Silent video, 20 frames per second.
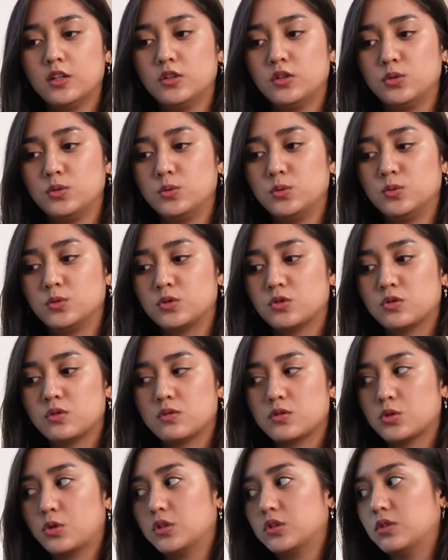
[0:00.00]
to
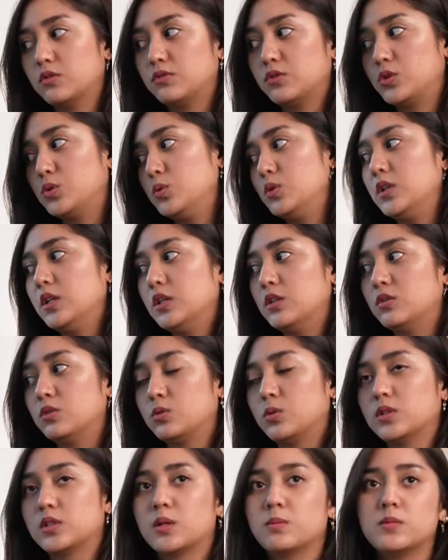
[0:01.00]
sort of tune
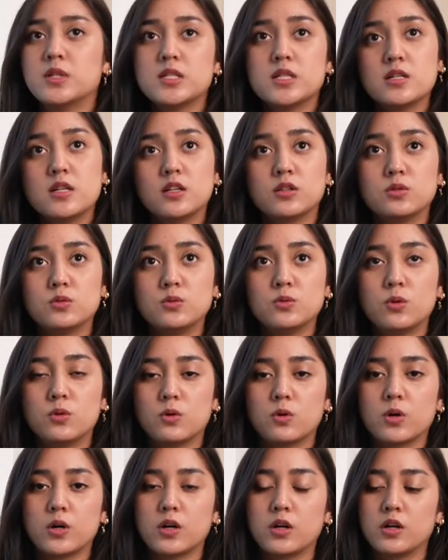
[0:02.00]
into what I'm listening to
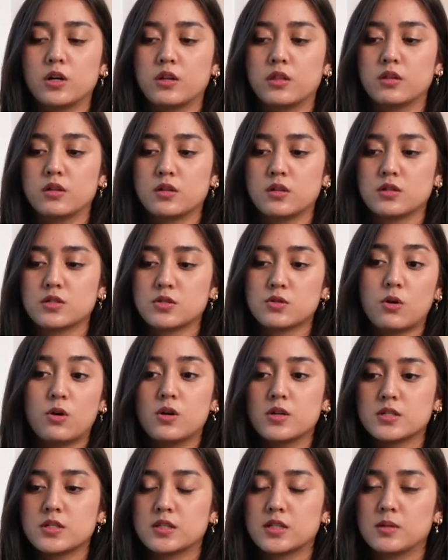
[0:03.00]
or the
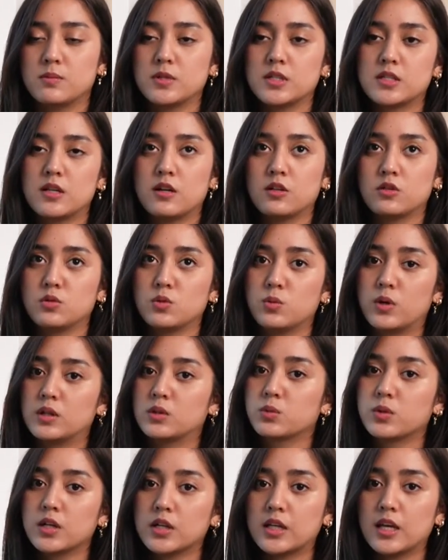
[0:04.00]
songs that I'm listening to
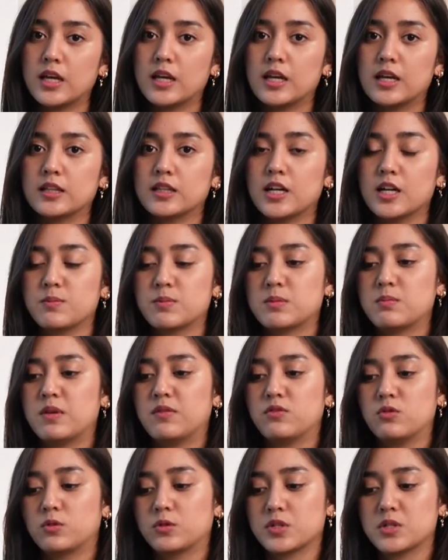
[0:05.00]
while working. It helps me
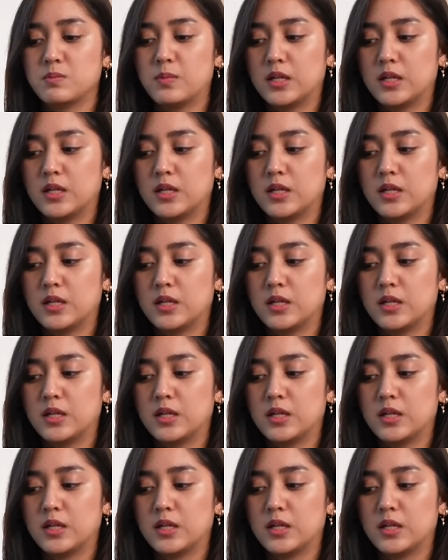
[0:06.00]
focus